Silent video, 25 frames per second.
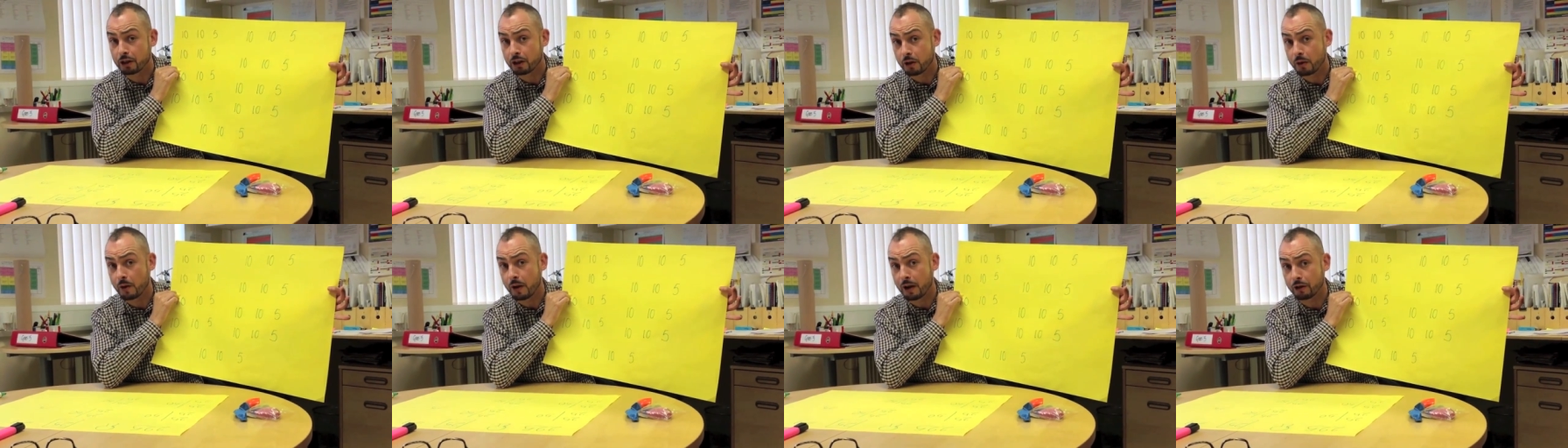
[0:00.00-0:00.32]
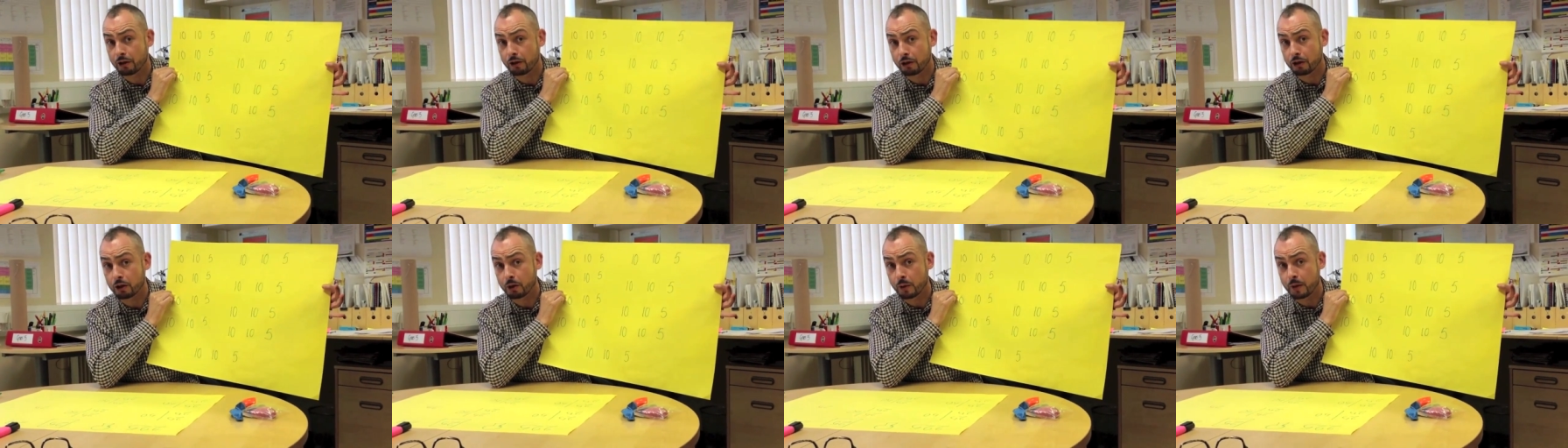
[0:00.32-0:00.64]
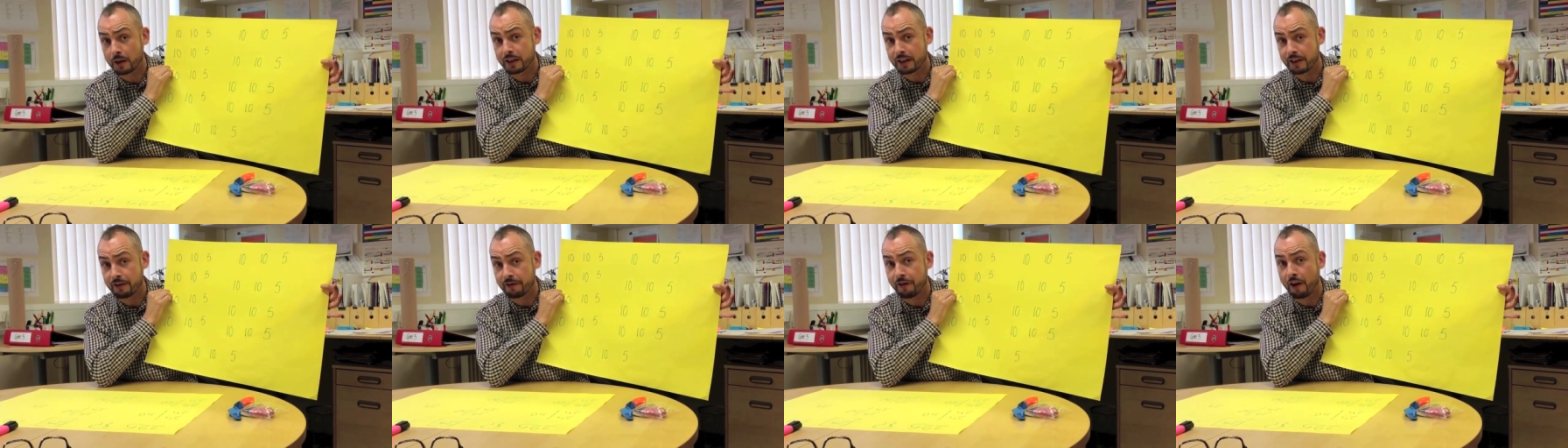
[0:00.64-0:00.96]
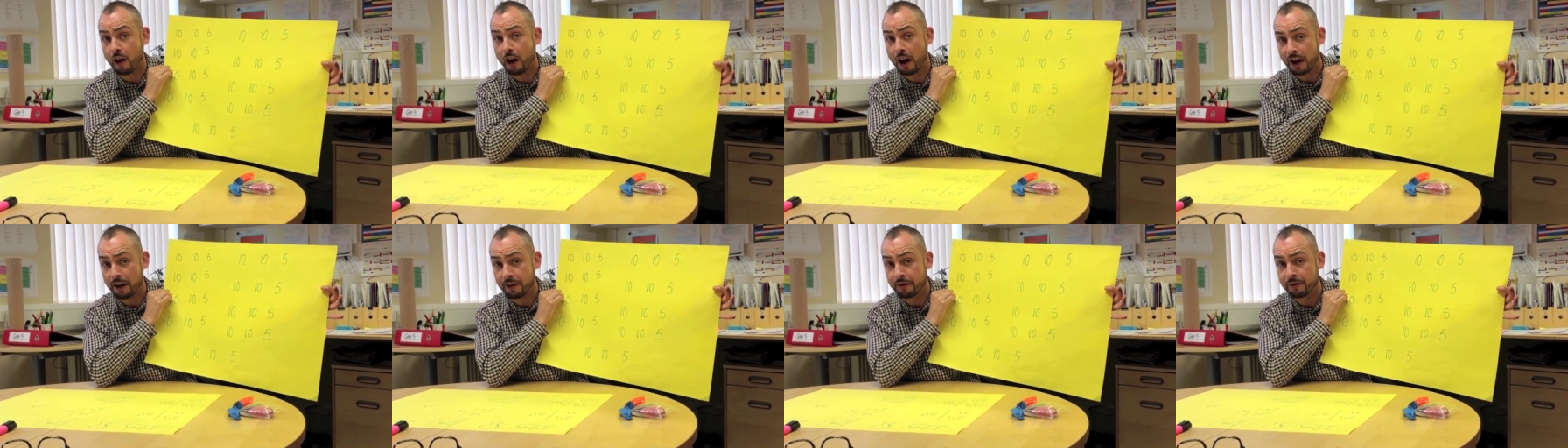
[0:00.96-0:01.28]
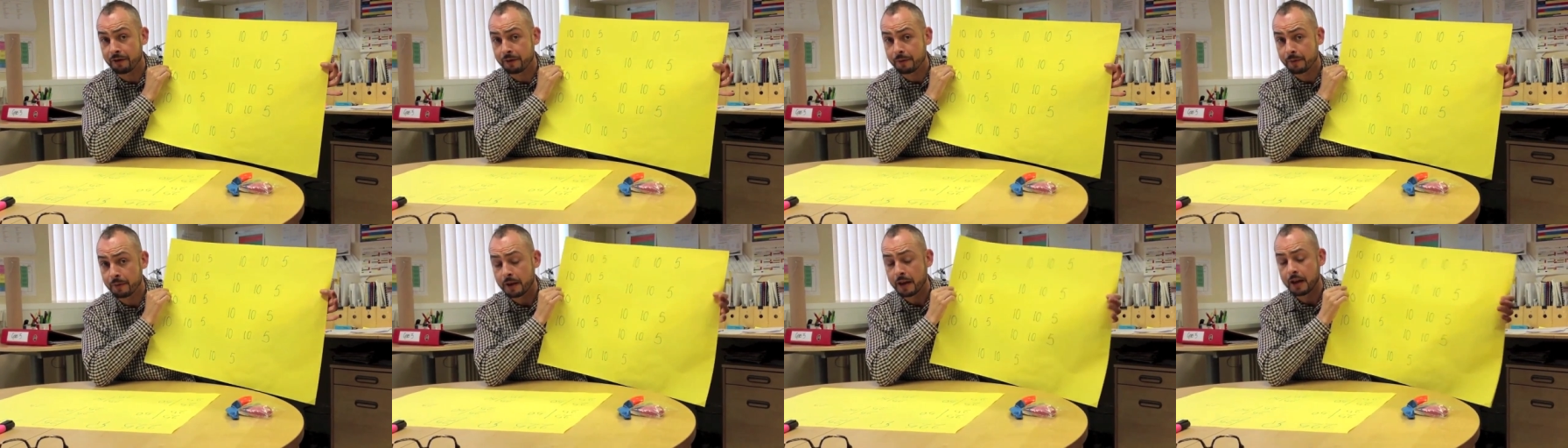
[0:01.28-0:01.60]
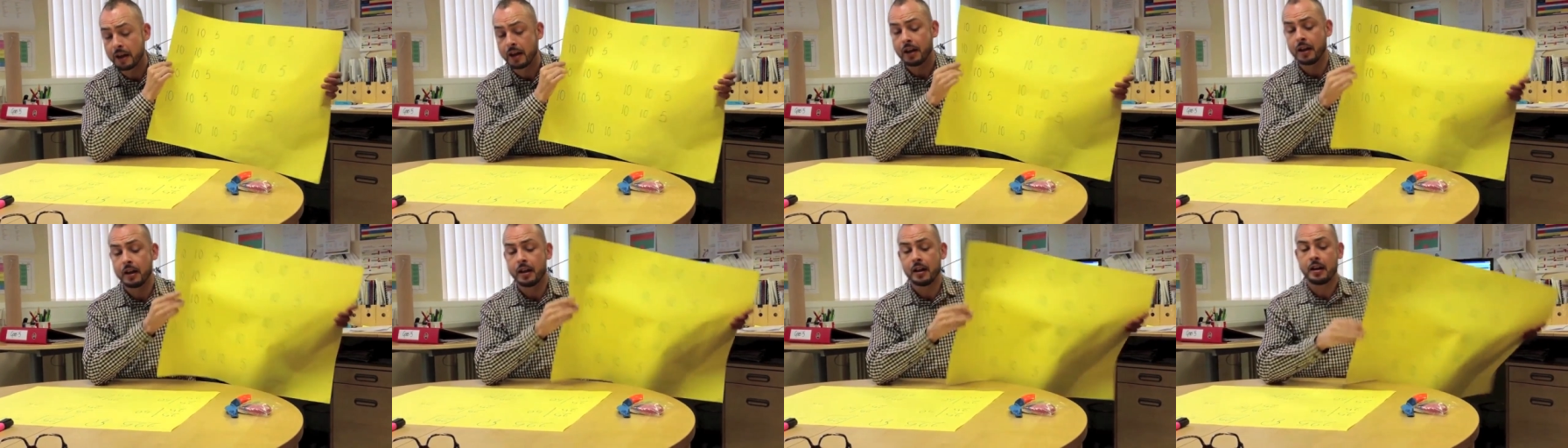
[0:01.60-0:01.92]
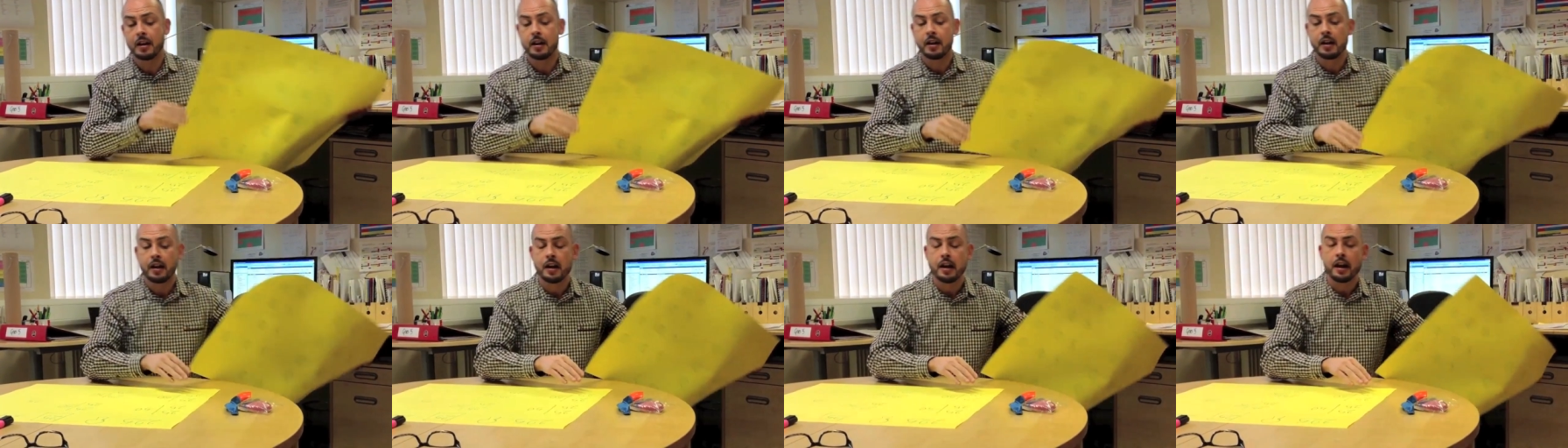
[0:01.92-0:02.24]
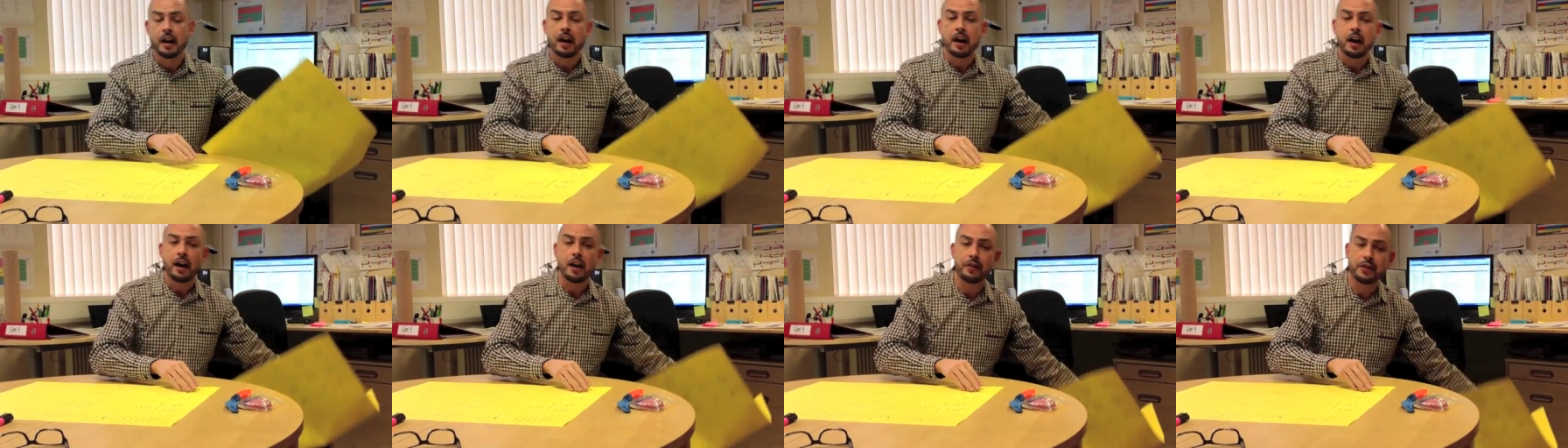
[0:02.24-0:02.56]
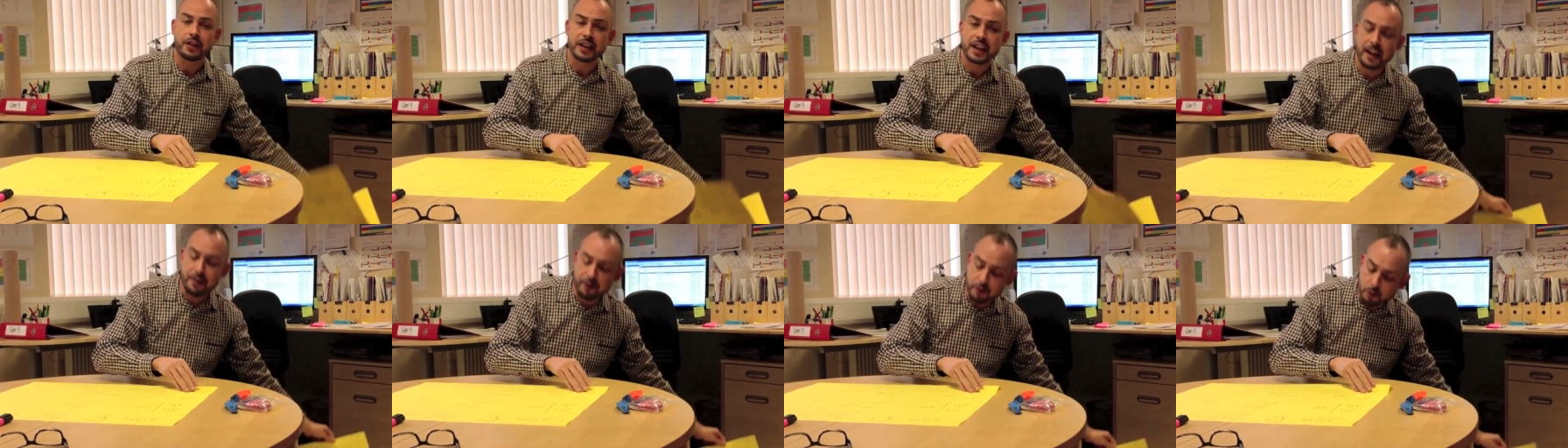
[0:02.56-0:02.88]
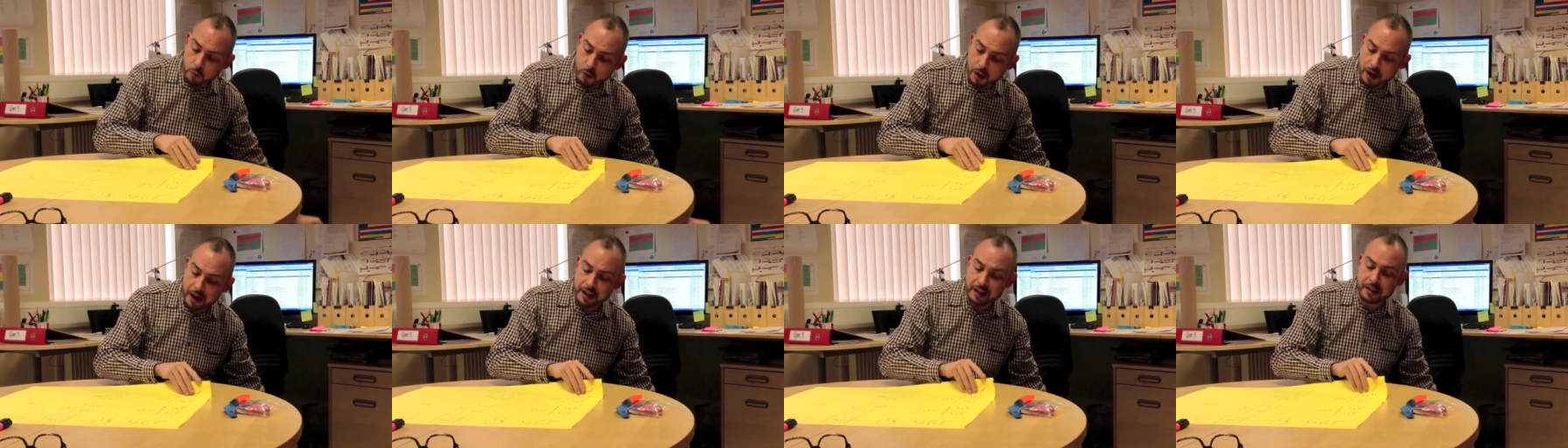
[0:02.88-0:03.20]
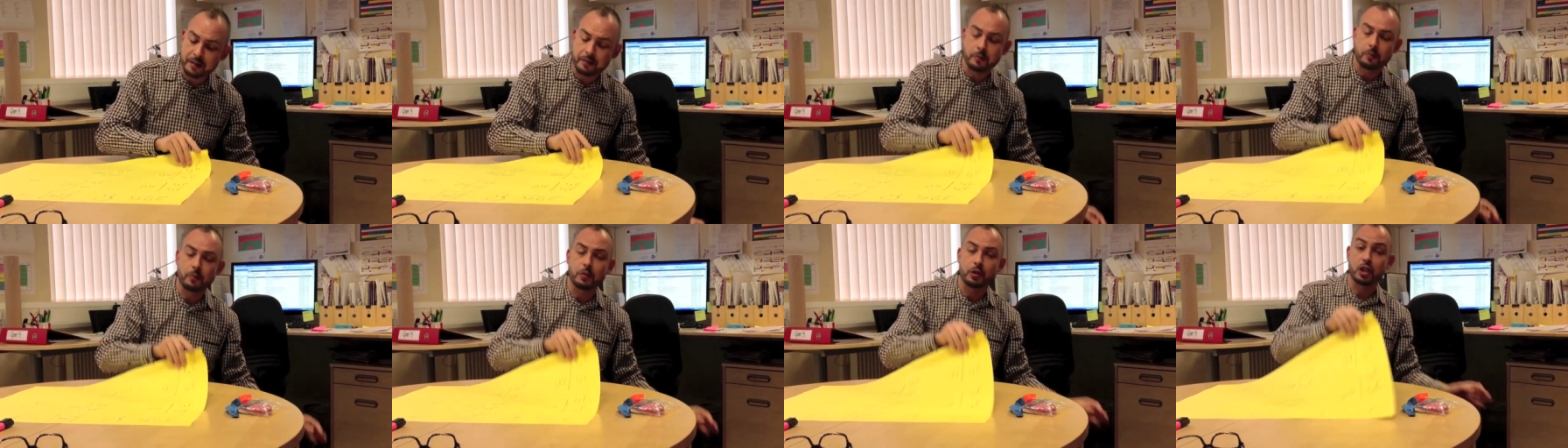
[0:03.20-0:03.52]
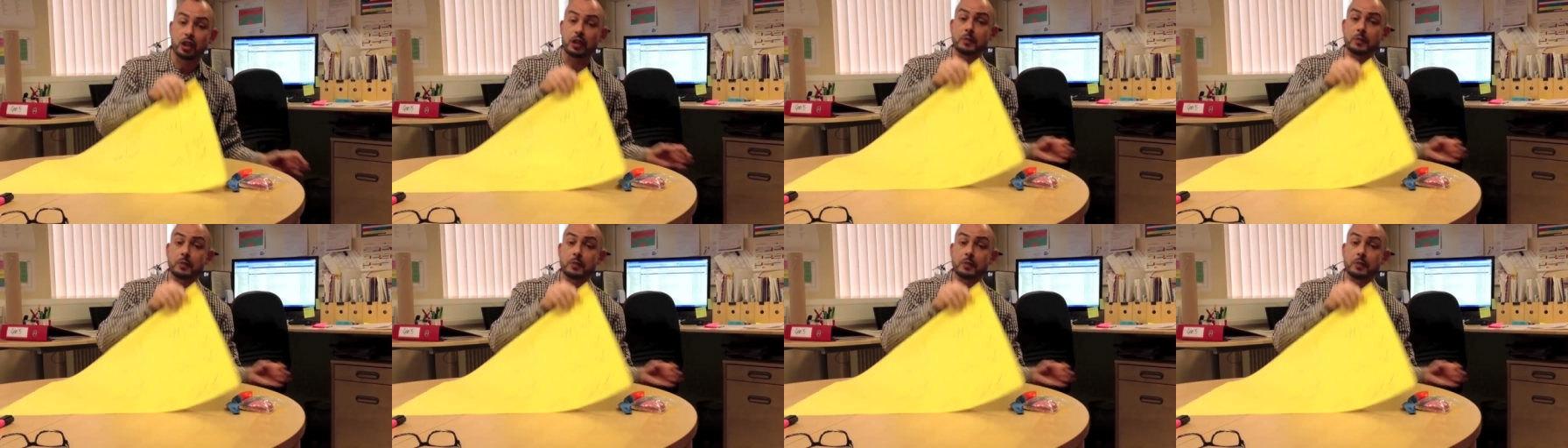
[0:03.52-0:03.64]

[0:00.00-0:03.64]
225. And the other way, which